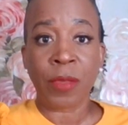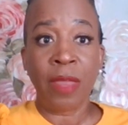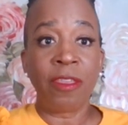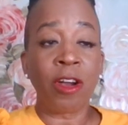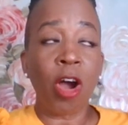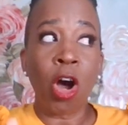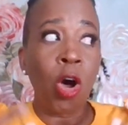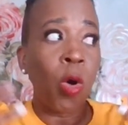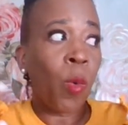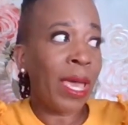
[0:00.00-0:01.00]
They're
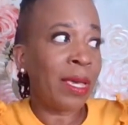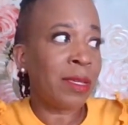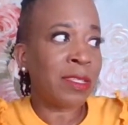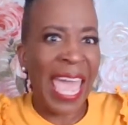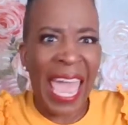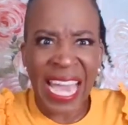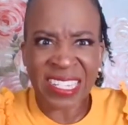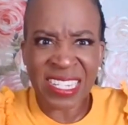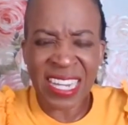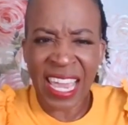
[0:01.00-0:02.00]
always
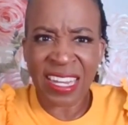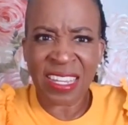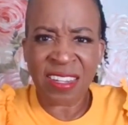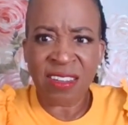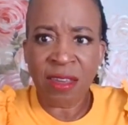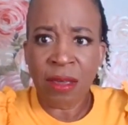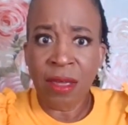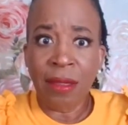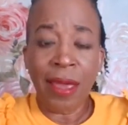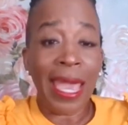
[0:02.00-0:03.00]
agitated.
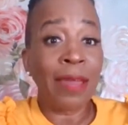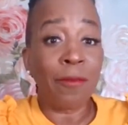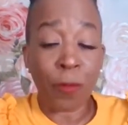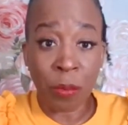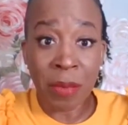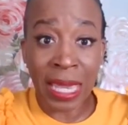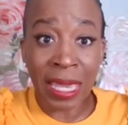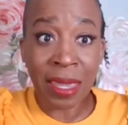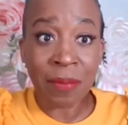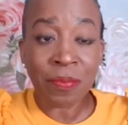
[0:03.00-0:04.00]
And for
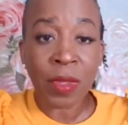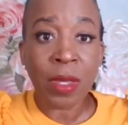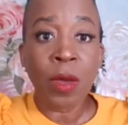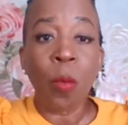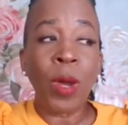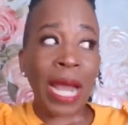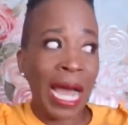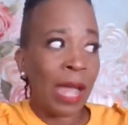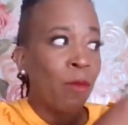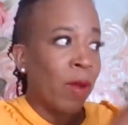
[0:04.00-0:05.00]
me, when
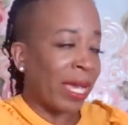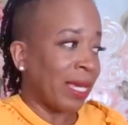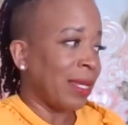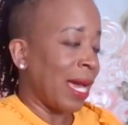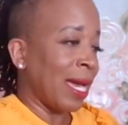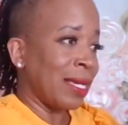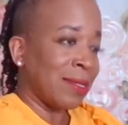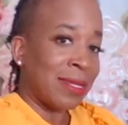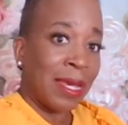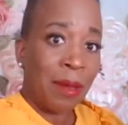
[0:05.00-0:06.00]
I
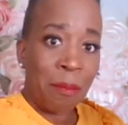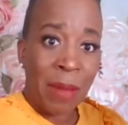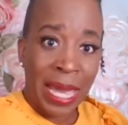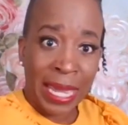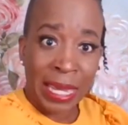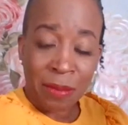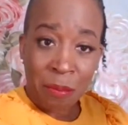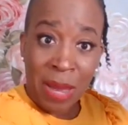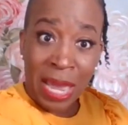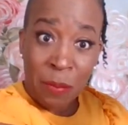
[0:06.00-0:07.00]
recognized my
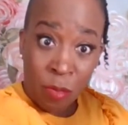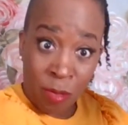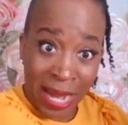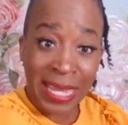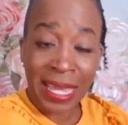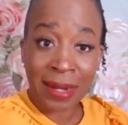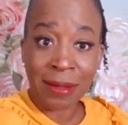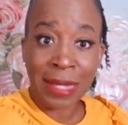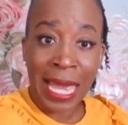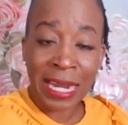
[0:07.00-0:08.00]
break in
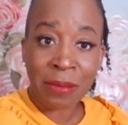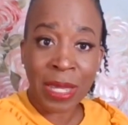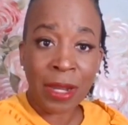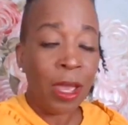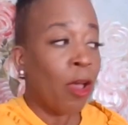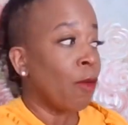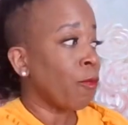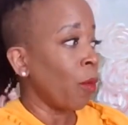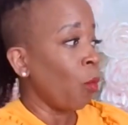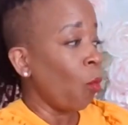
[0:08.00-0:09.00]
alignment
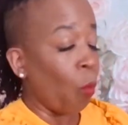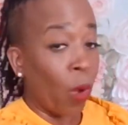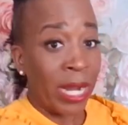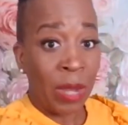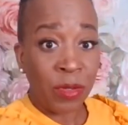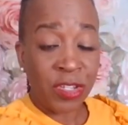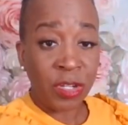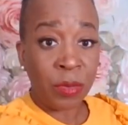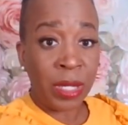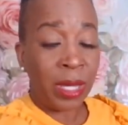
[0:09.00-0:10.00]
from what I was
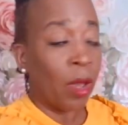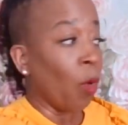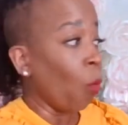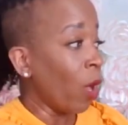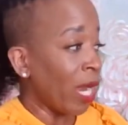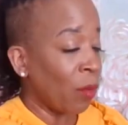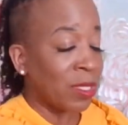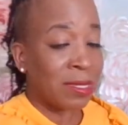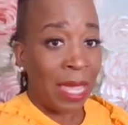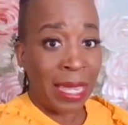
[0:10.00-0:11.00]
doing, what I
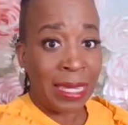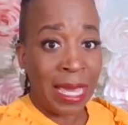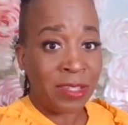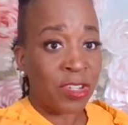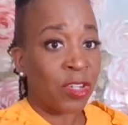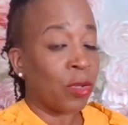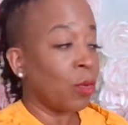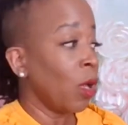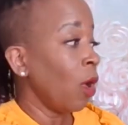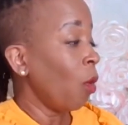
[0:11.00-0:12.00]
was saying yes
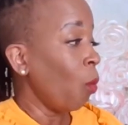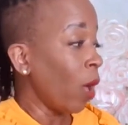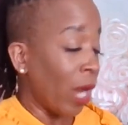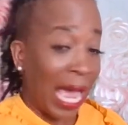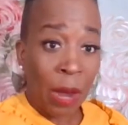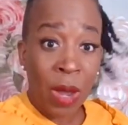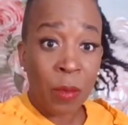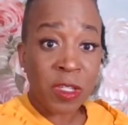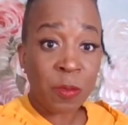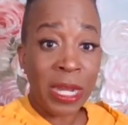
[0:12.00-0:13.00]
to, how I
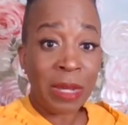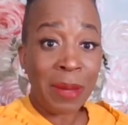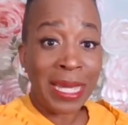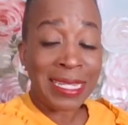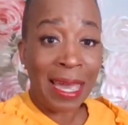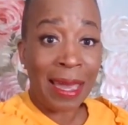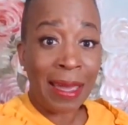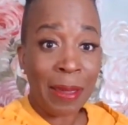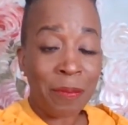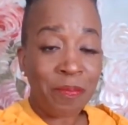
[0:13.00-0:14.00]
was spending my
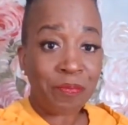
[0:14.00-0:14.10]
time,